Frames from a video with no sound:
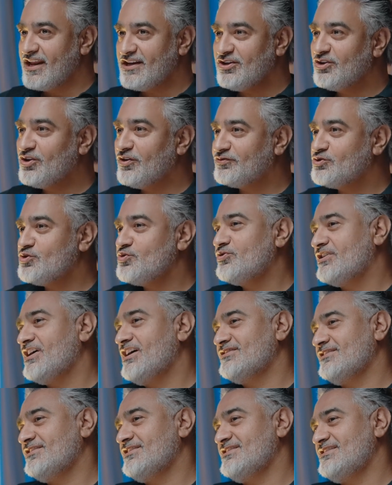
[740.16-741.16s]
End of
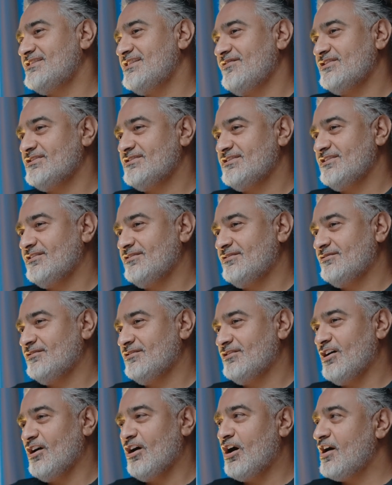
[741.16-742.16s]
2017,
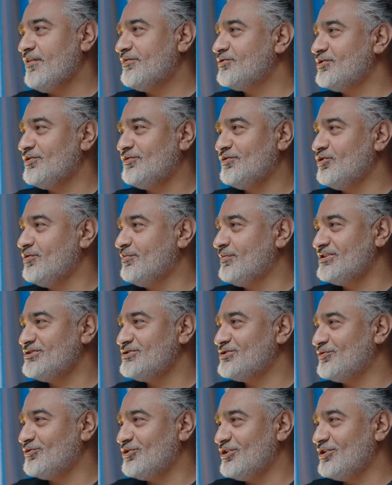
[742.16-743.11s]
after a few months of